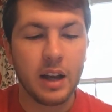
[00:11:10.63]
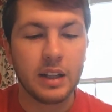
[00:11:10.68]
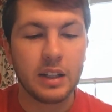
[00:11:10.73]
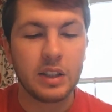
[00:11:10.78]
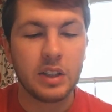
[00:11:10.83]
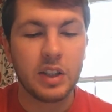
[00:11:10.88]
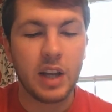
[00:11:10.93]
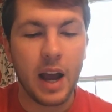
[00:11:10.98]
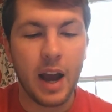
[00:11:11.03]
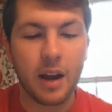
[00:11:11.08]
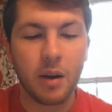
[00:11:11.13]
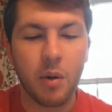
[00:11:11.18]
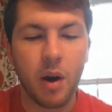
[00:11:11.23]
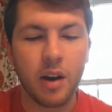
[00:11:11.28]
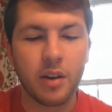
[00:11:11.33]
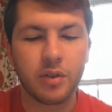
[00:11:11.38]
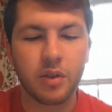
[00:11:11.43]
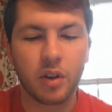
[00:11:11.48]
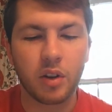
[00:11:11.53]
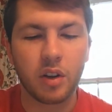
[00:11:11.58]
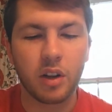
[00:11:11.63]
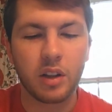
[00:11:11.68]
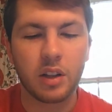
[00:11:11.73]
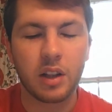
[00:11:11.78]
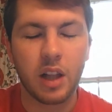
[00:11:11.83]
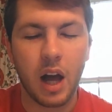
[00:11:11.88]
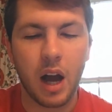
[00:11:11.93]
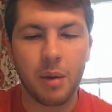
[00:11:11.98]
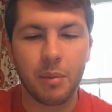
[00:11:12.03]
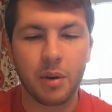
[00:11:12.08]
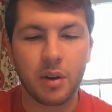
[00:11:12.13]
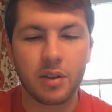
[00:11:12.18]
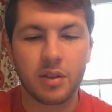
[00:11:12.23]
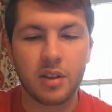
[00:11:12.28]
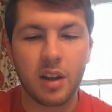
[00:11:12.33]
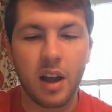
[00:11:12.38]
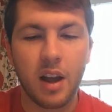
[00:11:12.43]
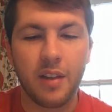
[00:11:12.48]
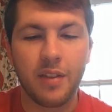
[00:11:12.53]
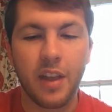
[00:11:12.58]
Jaguars are good climbers.
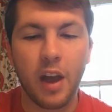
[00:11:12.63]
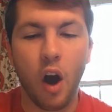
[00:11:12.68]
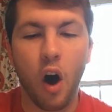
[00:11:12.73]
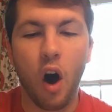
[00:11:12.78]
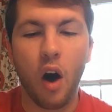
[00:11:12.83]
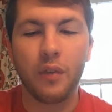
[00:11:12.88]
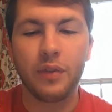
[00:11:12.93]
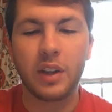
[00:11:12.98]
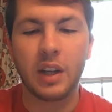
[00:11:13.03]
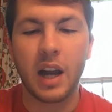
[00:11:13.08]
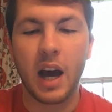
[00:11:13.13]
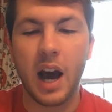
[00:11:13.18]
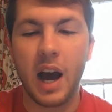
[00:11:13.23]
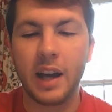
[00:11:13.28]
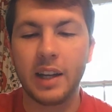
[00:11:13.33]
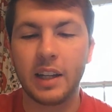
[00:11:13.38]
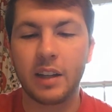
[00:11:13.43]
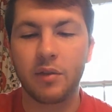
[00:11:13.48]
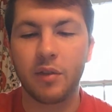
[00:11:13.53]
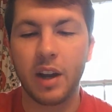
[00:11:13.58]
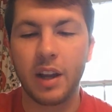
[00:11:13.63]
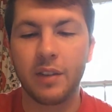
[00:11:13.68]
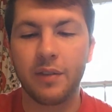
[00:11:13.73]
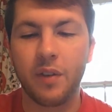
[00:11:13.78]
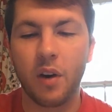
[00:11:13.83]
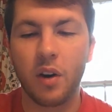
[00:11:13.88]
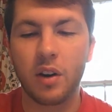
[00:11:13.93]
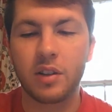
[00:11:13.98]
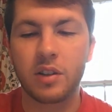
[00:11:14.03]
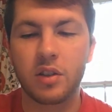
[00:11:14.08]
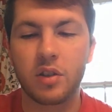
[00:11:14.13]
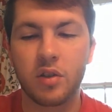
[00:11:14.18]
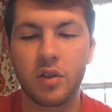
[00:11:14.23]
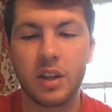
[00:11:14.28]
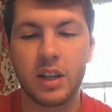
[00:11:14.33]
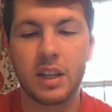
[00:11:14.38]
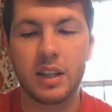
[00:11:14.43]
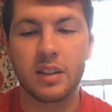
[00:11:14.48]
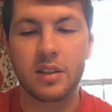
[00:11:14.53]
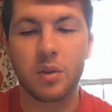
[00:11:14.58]
They often hide in rainforest
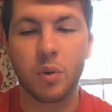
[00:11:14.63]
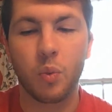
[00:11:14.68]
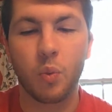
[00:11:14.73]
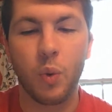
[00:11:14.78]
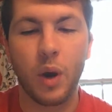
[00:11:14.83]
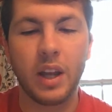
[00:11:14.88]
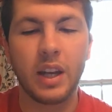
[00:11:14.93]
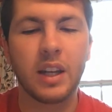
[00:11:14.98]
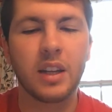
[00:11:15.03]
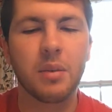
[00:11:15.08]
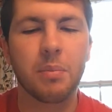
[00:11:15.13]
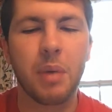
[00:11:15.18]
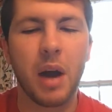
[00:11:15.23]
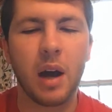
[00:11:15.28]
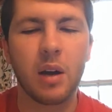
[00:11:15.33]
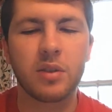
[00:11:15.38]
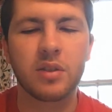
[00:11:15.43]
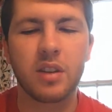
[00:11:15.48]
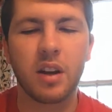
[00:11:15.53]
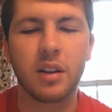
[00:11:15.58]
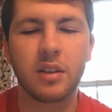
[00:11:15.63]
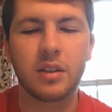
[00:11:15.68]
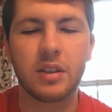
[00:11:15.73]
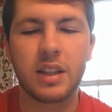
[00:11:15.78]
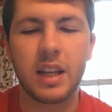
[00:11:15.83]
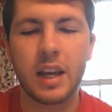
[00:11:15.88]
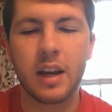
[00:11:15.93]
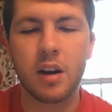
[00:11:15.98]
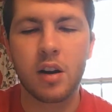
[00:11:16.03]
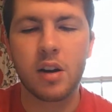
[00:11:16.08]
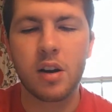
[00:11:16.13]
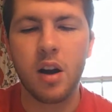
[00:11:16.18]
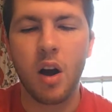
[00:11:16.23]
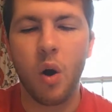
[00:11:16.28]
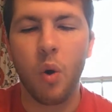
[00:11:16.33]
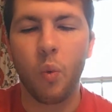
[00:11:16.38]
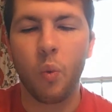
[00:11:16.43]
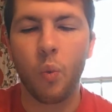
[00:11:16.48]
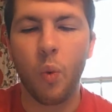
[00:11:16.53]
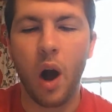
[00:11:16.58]
trees, waiting to pounce on deer,
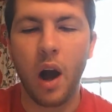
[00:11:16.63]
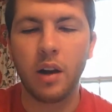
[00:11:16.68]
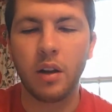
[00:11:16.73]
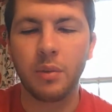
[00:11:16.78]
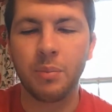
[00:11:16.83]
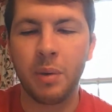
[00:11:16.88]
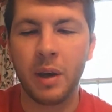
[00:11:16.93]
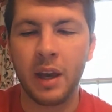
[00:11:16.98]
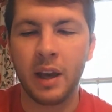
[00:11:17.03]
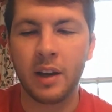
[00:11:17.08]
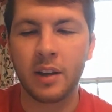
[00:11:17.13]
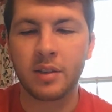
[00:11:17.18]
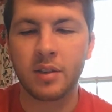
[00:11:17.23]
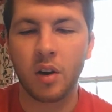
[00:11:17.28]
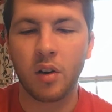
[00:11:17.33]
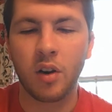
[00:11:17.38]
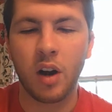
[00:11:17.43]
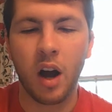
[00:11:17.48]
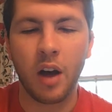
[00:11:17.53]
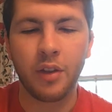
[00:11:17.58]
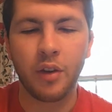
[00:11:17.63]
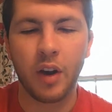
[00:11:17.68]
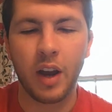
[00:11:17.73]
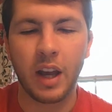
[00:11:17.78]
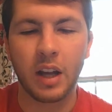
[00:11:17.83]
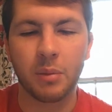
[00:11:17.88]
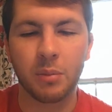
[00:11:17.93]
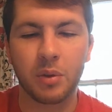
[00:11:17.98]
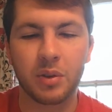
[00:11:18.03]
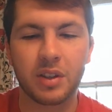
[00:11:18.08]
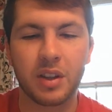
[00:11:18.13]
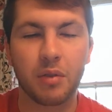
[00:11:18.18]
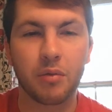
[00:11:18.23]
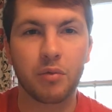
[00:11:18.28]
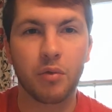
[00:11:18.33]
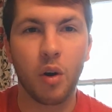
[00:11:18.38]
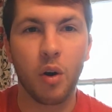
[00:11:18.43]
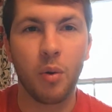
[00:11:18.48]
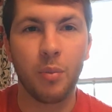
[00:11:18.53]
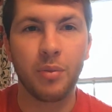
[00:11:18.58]
wild pigs, or other animals that
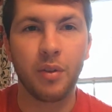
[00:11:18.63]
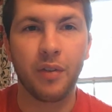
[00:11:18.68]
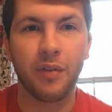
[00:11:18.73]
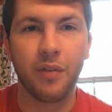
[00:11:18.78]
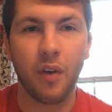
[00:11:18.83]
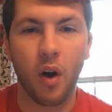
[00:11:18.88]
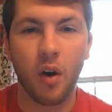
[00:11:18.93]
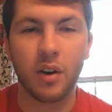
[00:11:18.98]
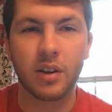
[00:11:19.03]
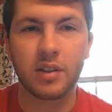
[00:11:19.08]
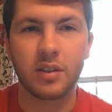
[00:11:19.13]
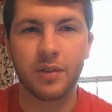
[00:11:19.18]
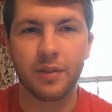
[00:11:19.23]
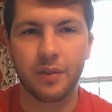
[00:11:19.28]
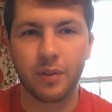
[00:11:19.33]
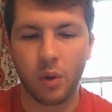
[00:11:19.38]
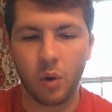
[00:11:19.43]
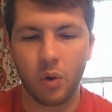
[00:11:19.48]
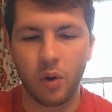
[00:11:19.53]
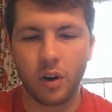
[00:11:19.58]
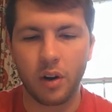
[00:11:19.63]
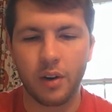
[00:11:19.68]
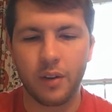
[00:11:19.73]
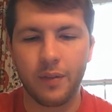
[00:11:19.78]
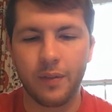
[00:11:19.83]
roam the forest floor.